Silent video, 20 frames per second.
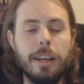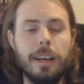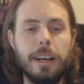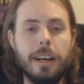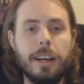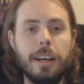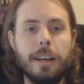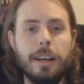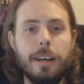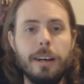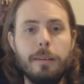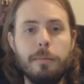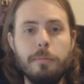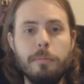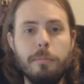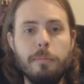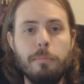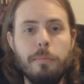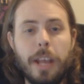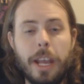
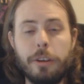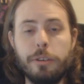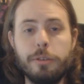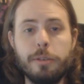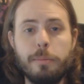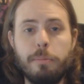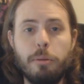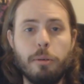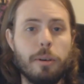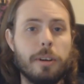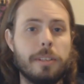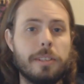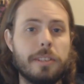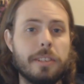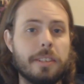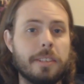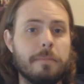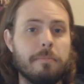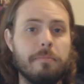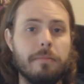error
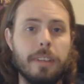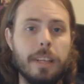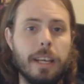reports,